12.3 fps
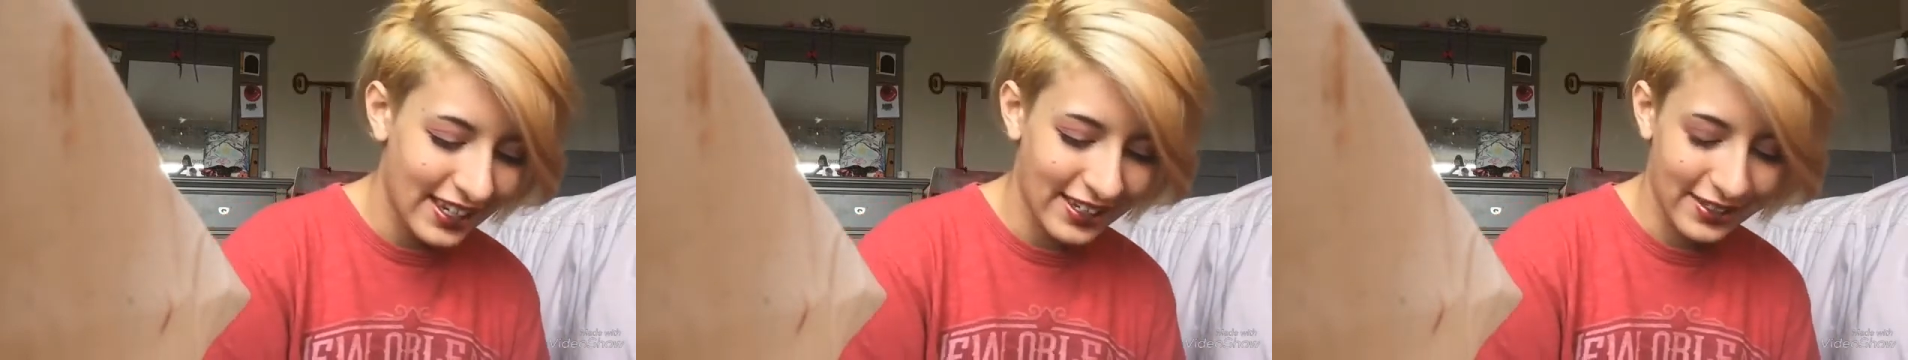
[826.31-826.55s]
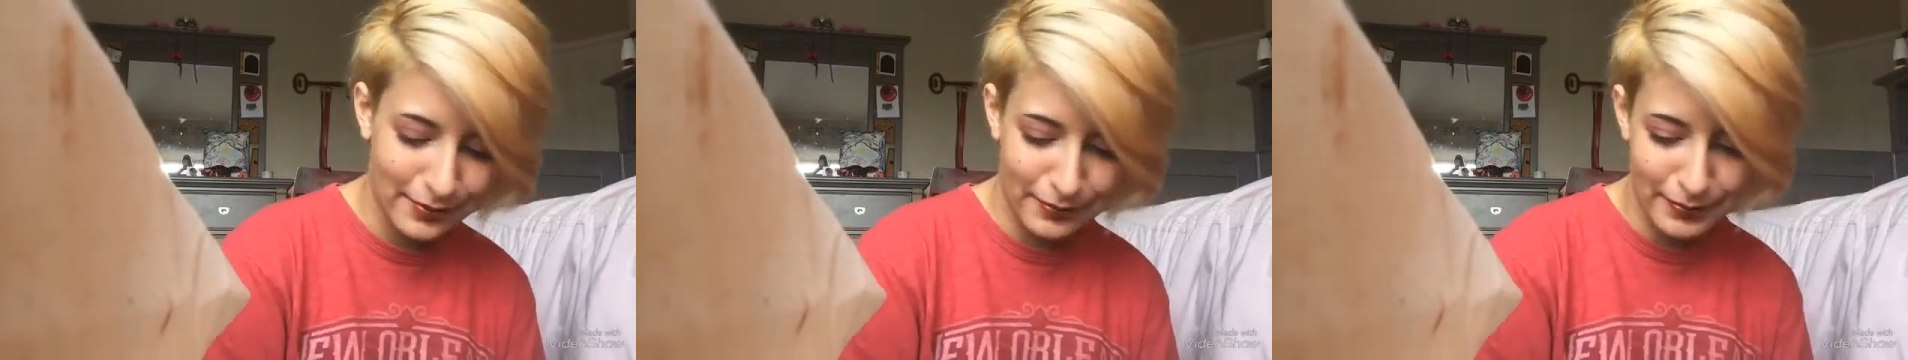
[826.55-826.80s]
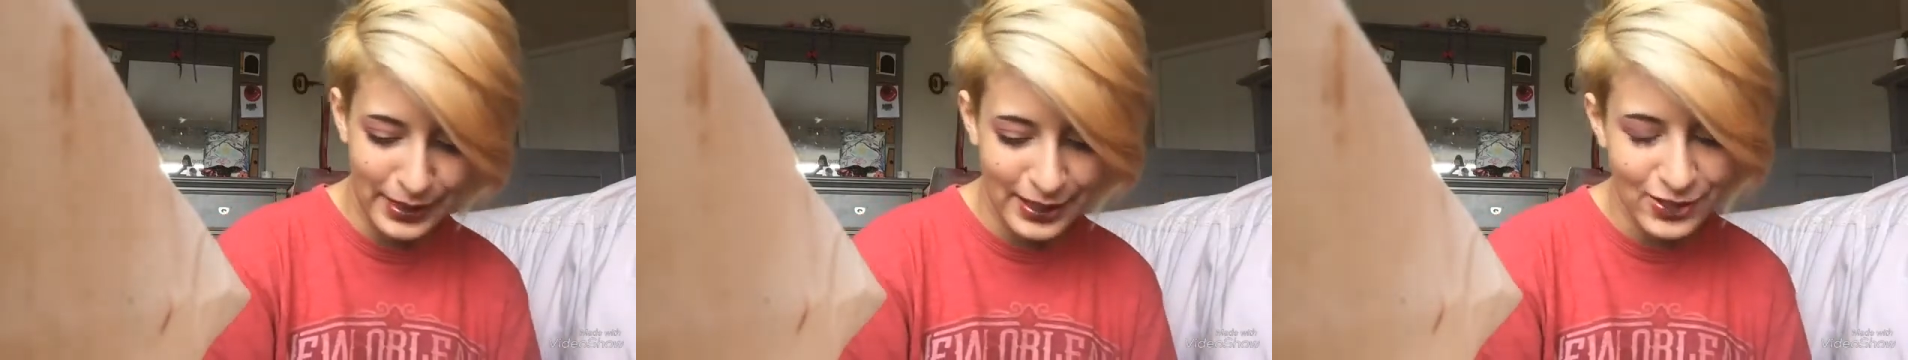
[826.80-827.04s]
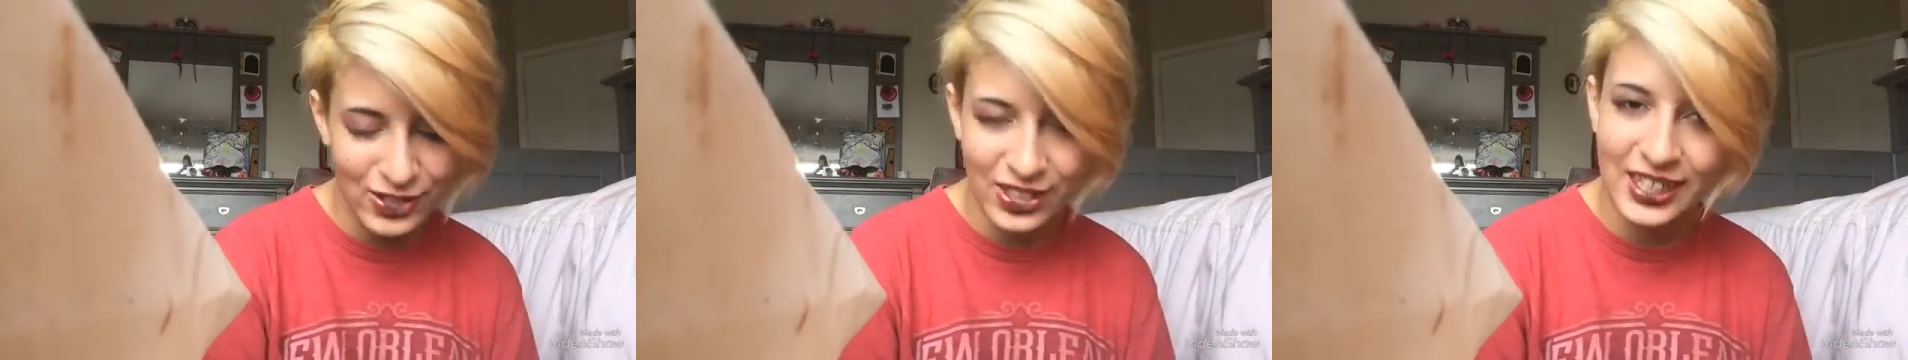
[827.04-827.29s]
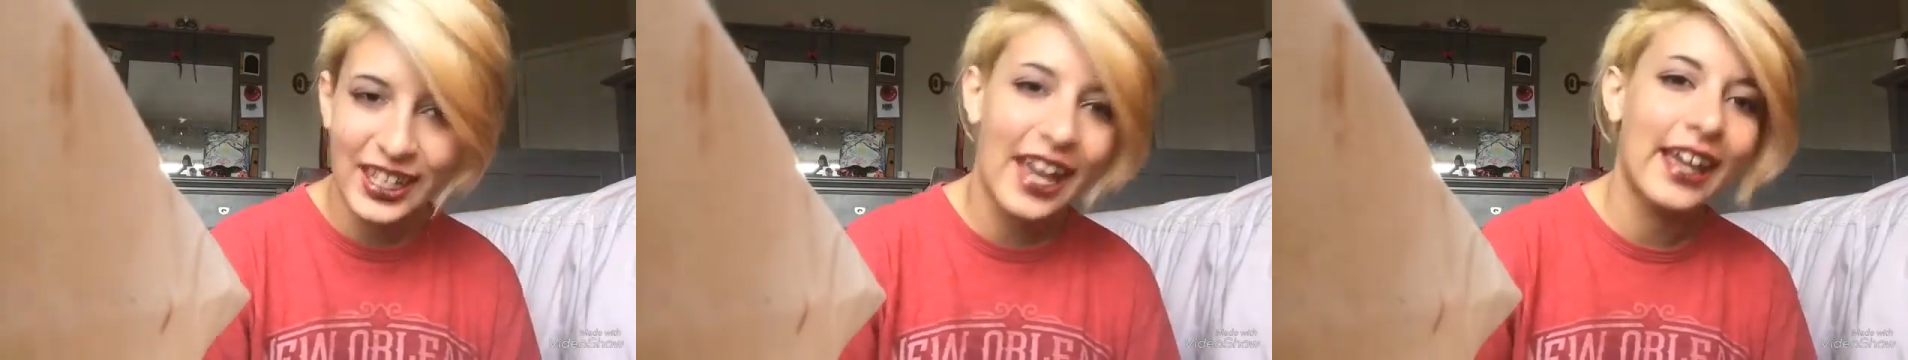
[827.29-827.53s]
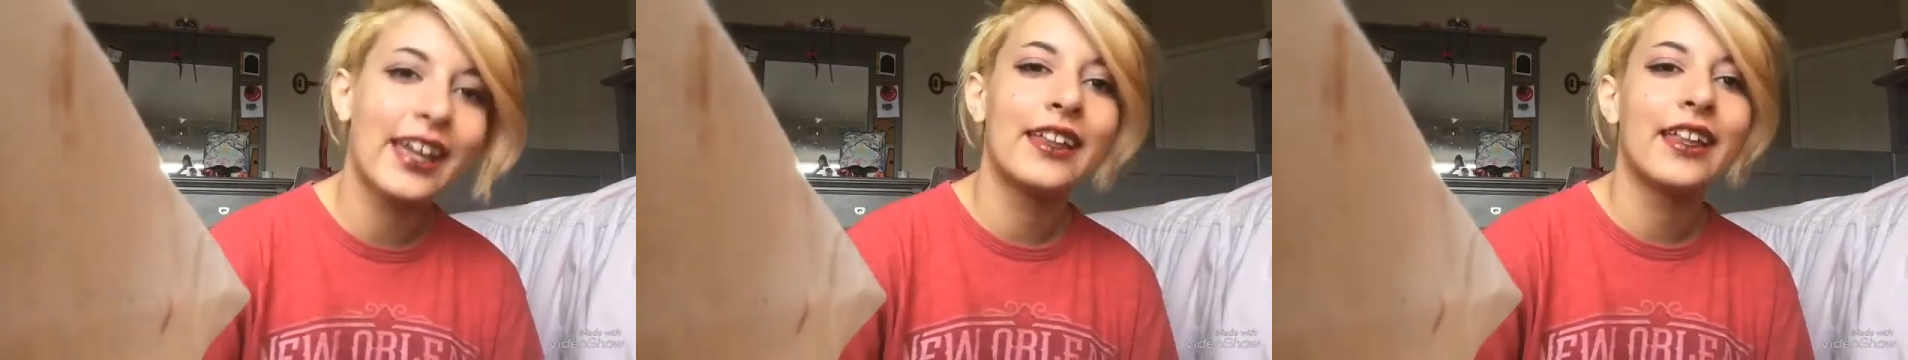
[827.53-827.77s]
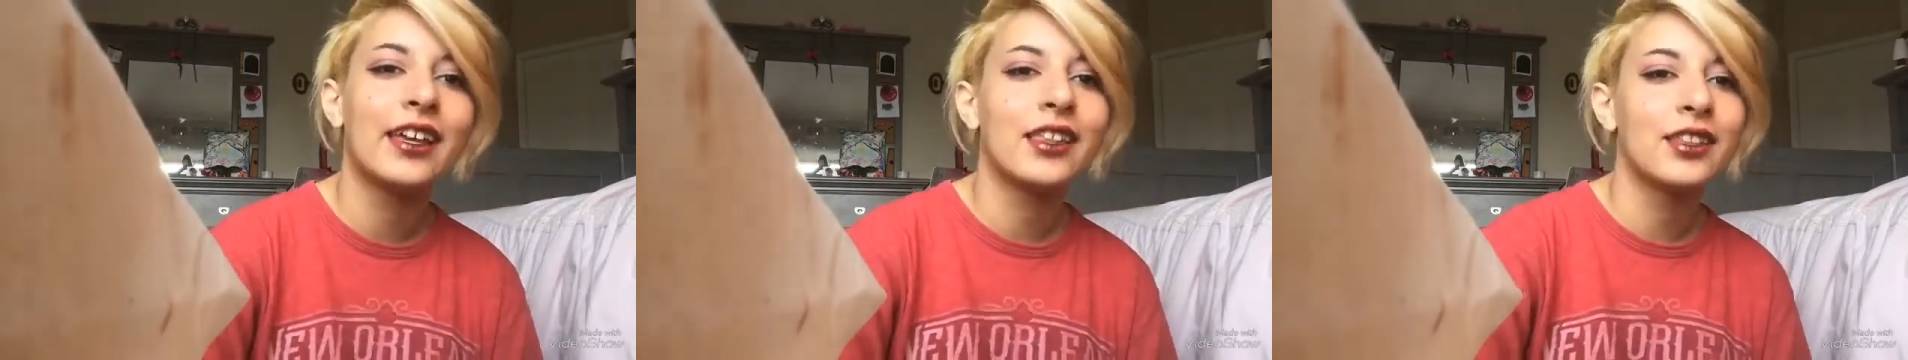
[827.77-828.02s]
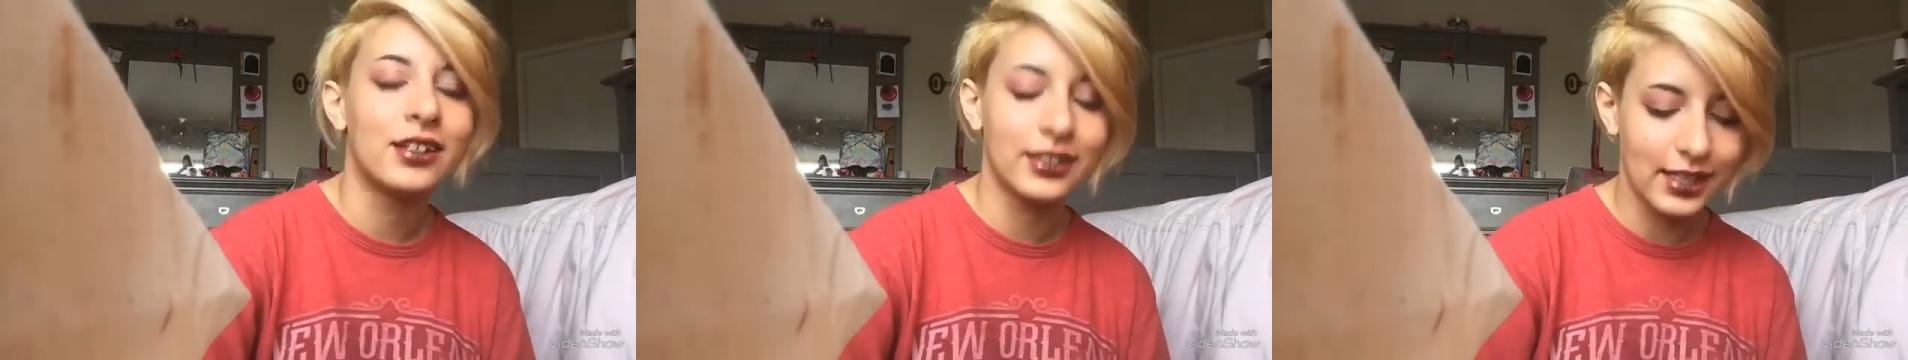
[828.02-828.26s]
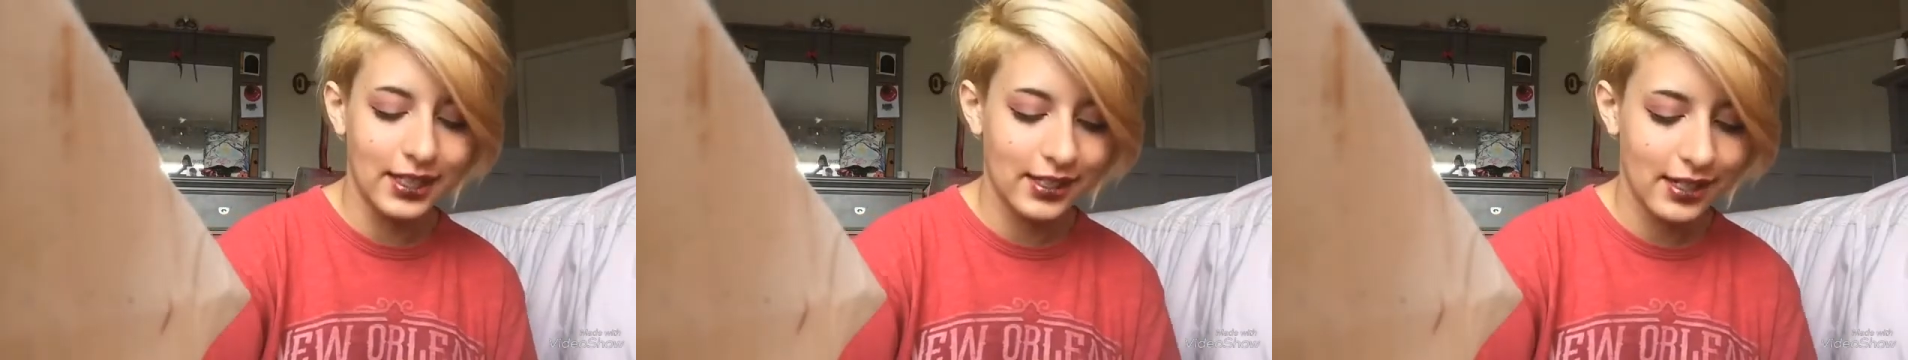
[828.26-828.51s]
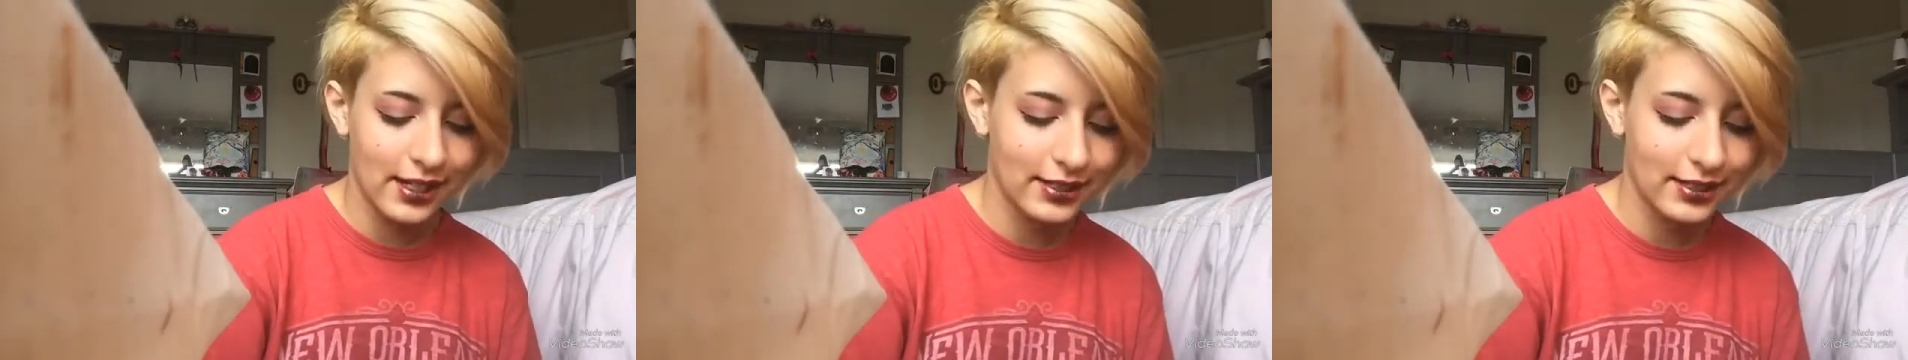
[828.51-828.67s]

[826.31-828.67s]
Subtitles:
but usually I get like 13.